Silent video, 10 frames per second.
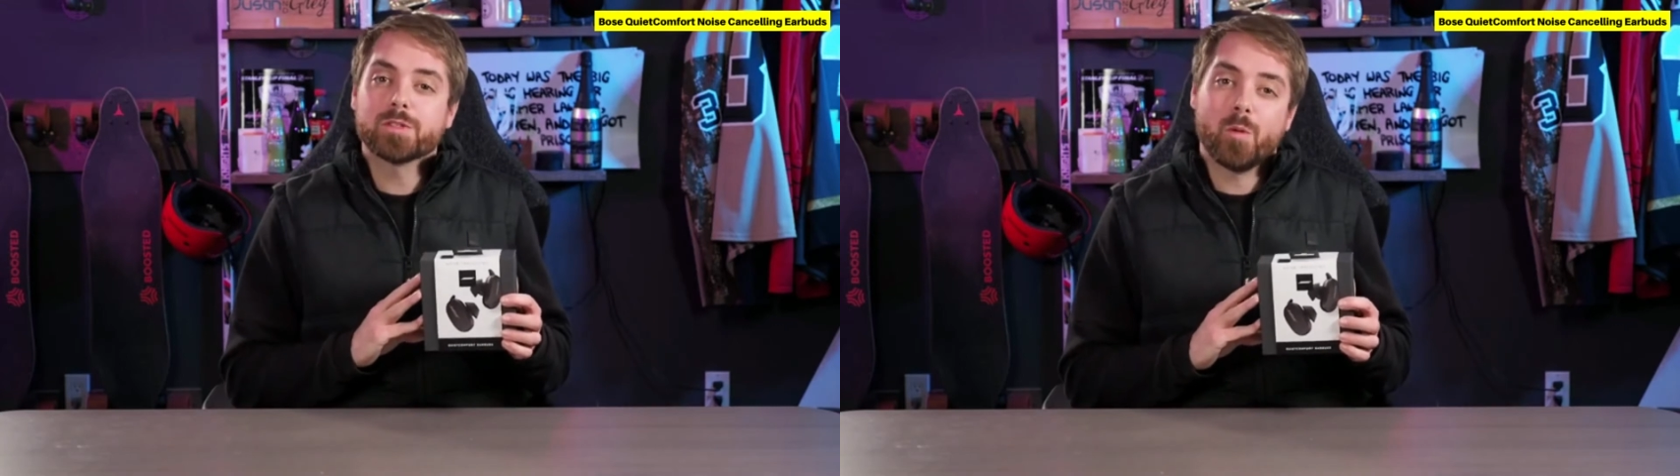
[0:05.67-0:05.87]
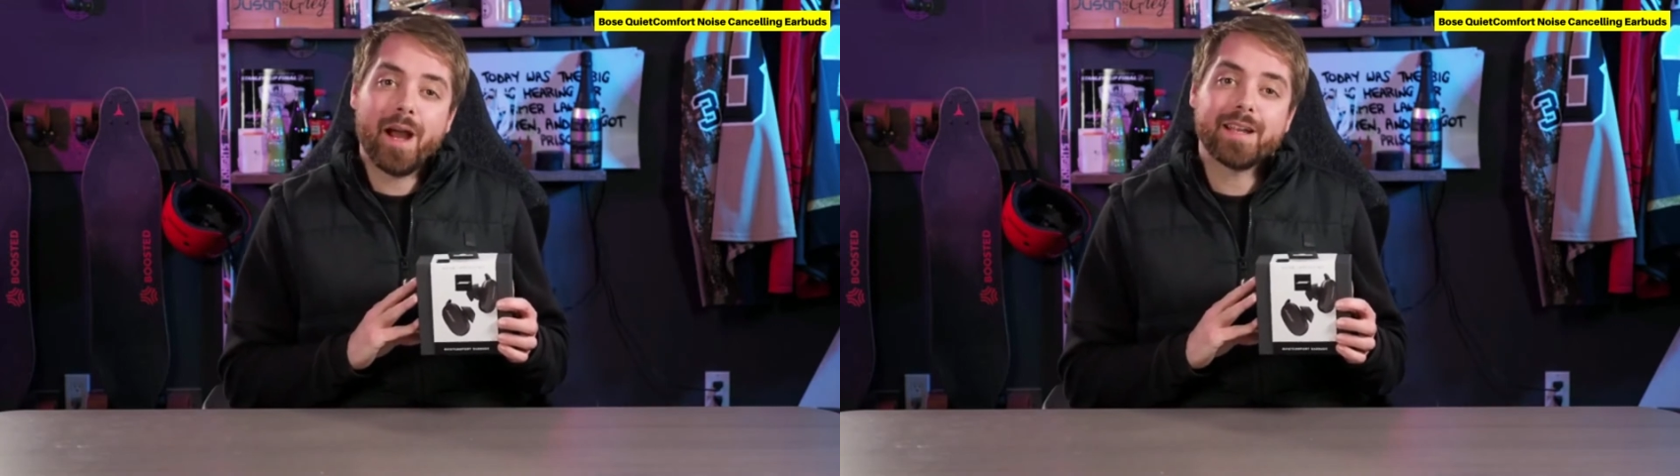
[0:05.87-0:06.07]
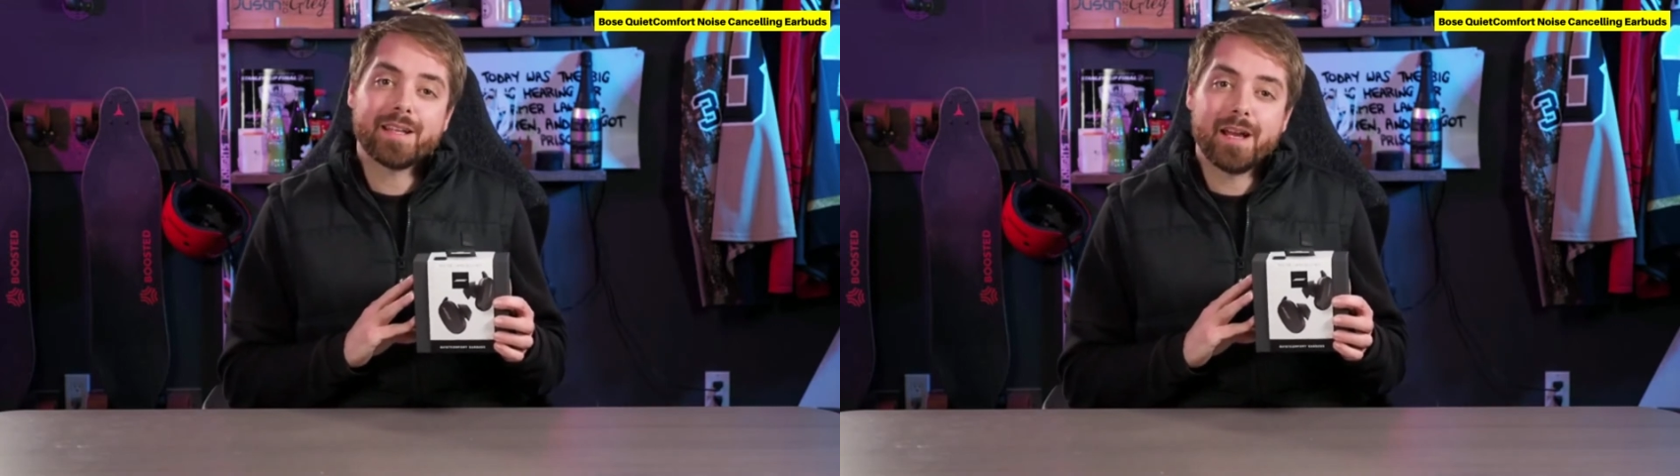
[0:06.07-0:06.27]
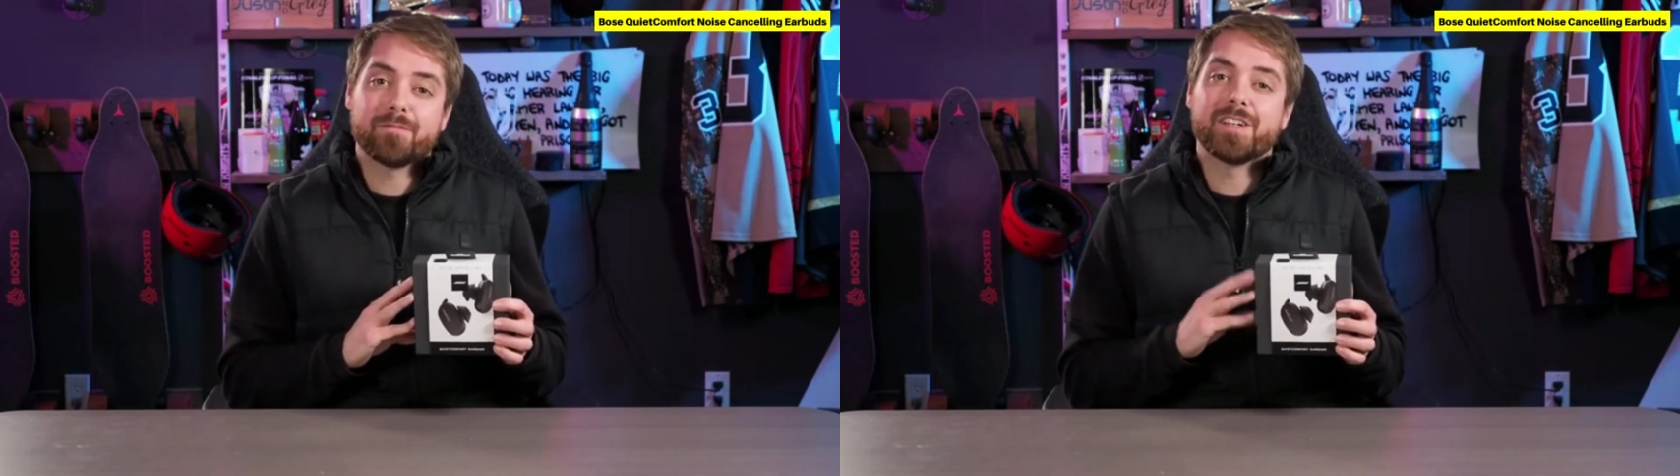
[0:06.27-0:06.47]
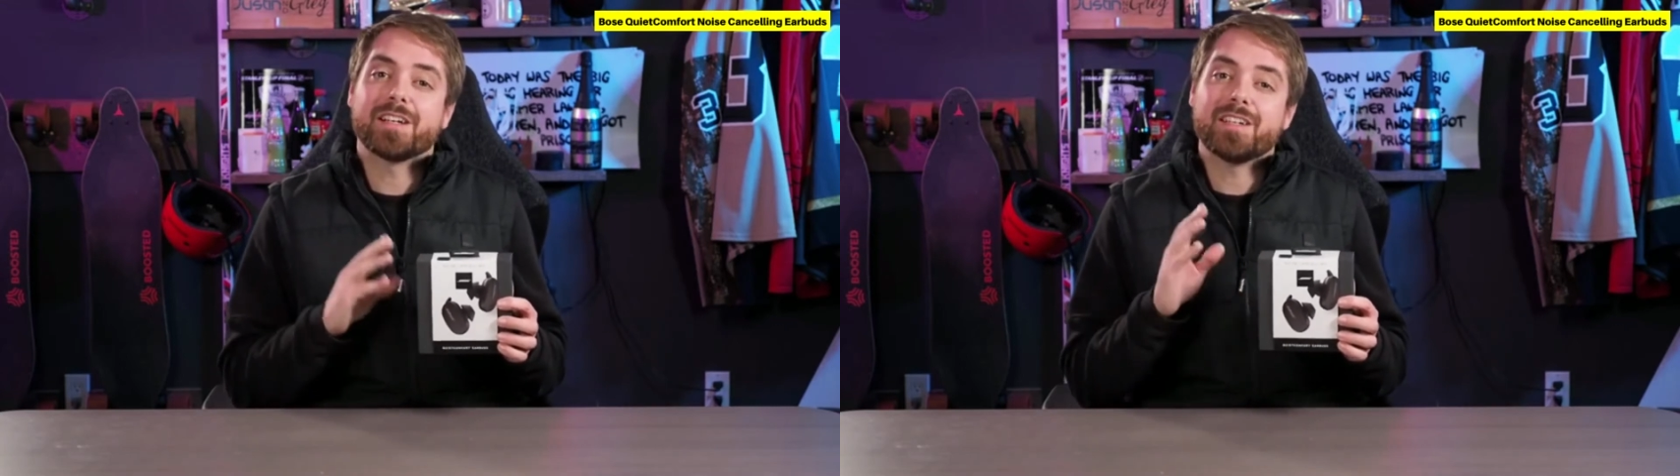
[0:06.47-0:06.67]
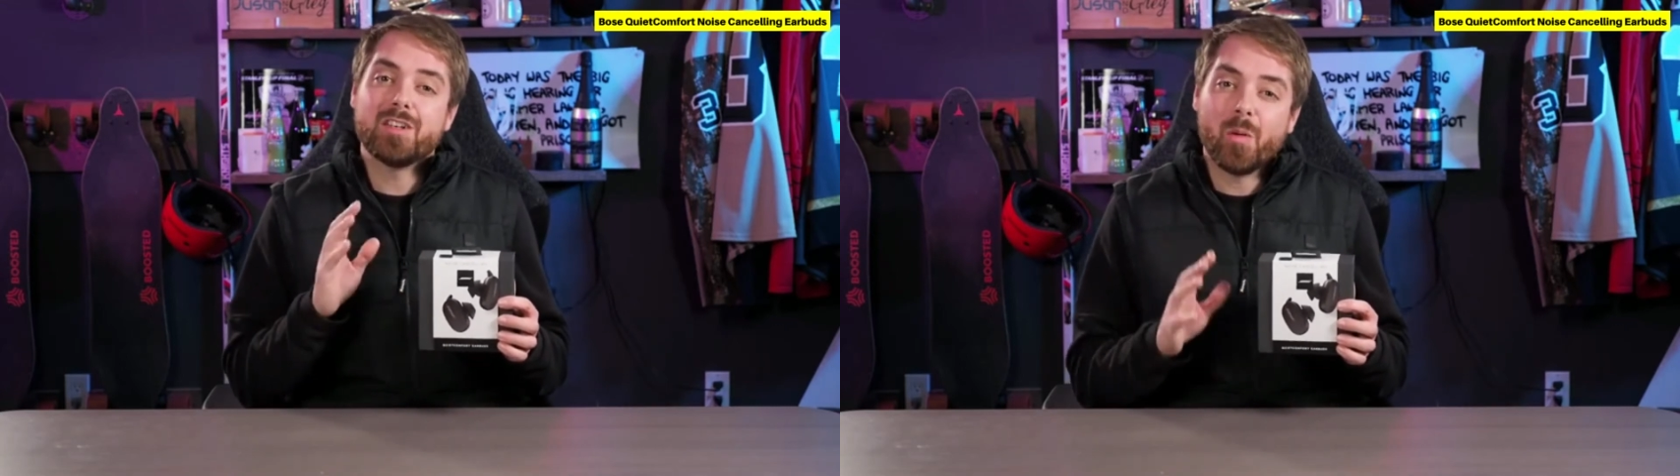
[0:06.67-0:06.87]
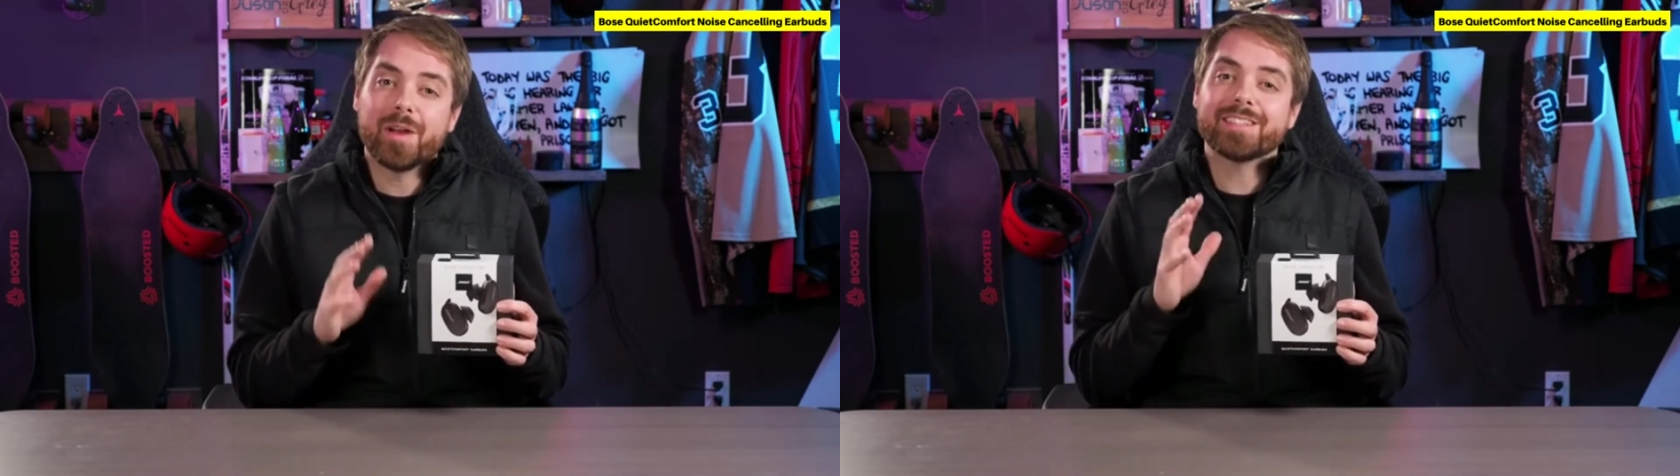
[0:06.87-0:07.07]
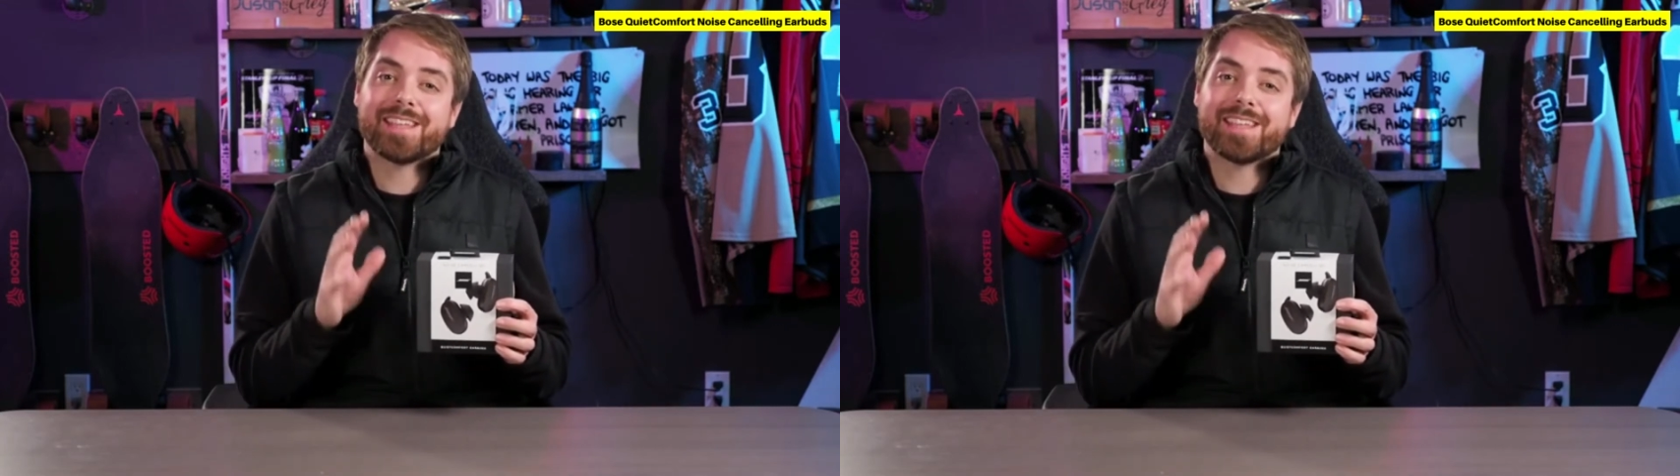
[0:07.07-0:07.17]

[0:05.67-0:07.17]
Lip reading: QuietComfort noise